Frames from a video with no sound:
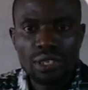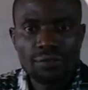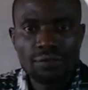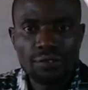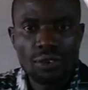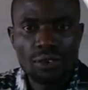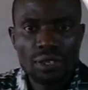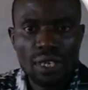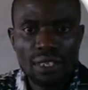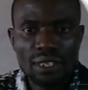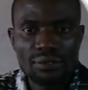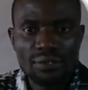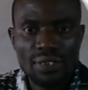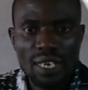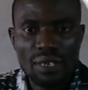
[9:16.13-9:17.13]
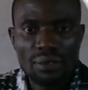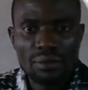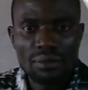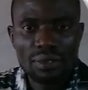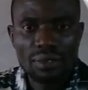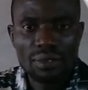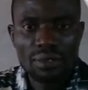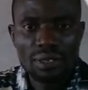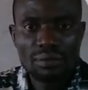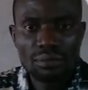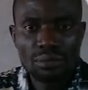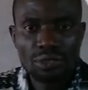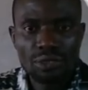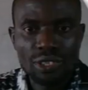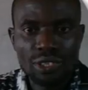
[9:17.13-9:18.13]
Now let's divide both sides
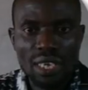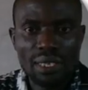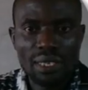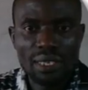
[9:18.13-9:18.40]
by 3.